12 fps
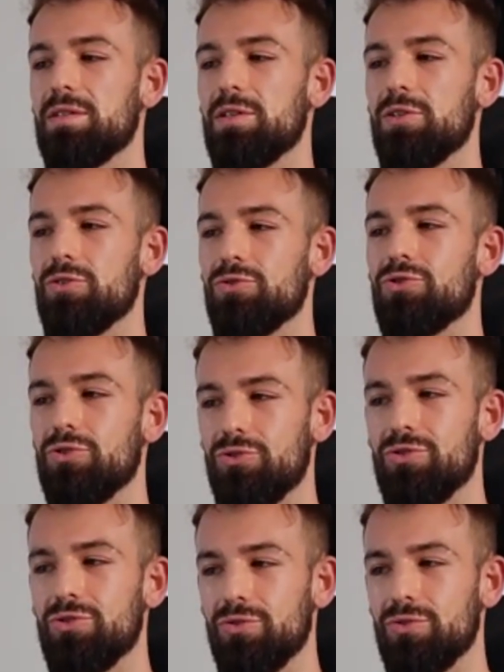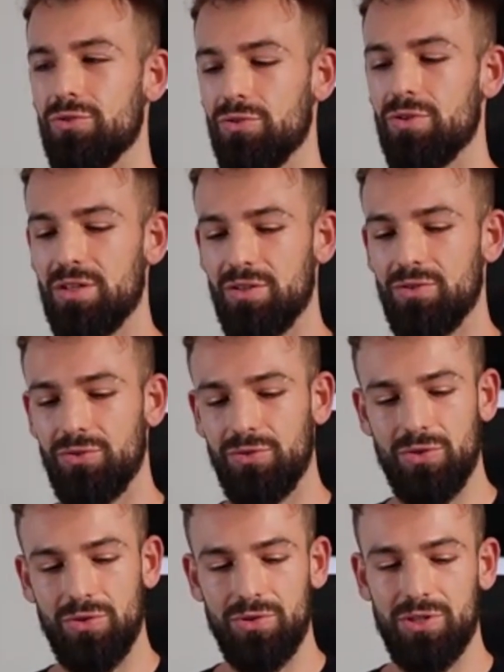you
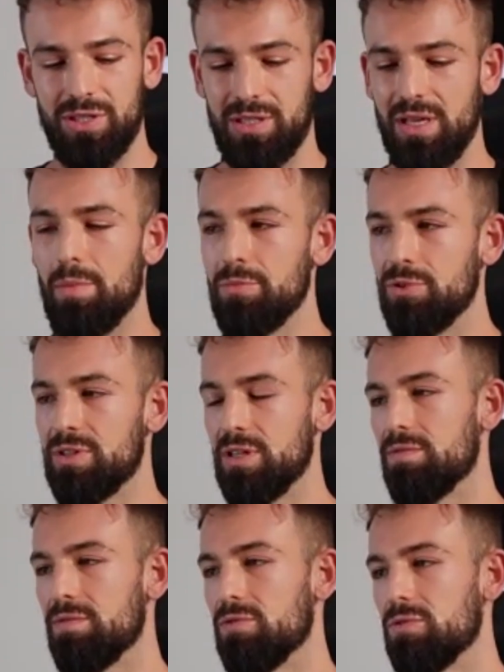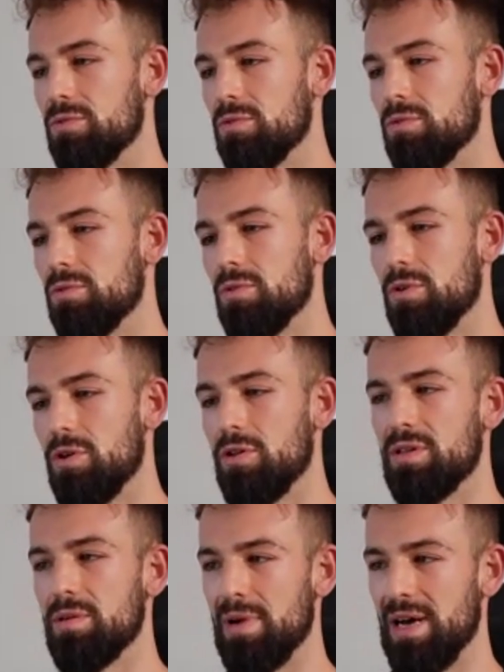don't just numb yourself to all
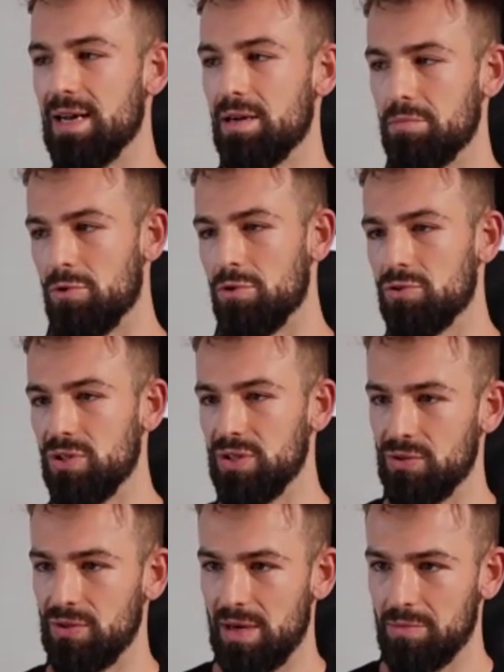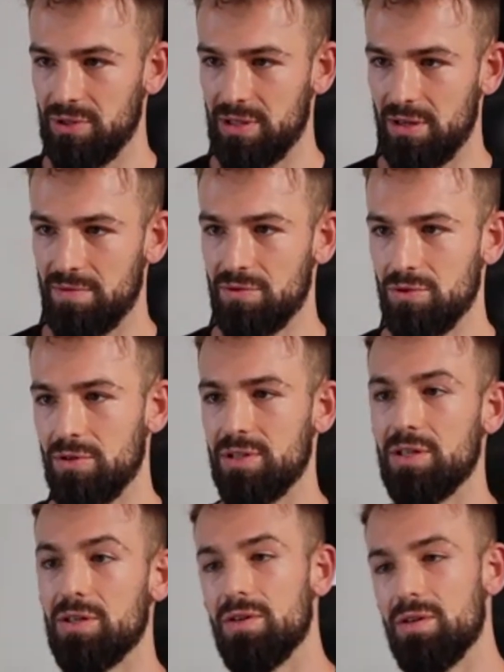the bad emotions, you numb yourself to all the
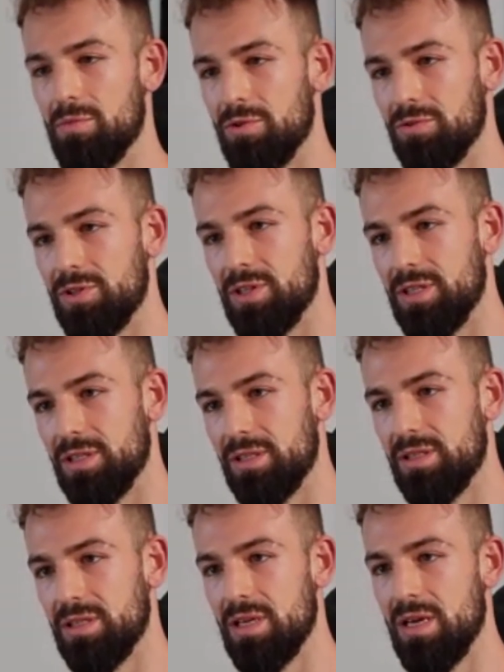good emotions.